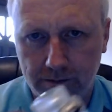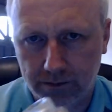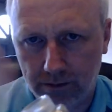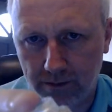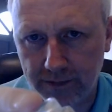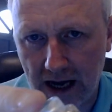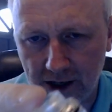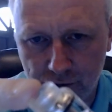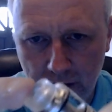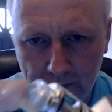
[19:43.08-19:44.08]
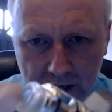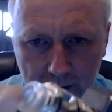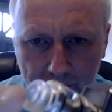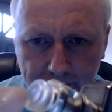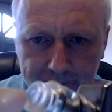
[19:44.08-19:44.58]
Nice drip
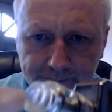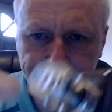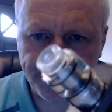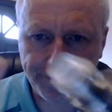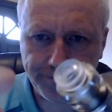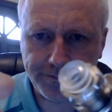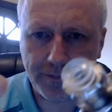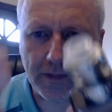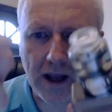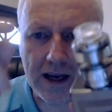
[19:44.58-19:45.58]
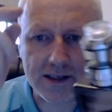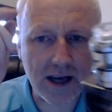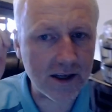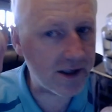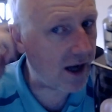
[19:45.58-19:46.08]
tip,
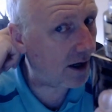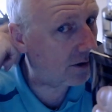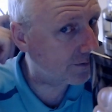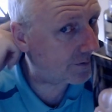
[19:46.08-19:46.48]
810 style,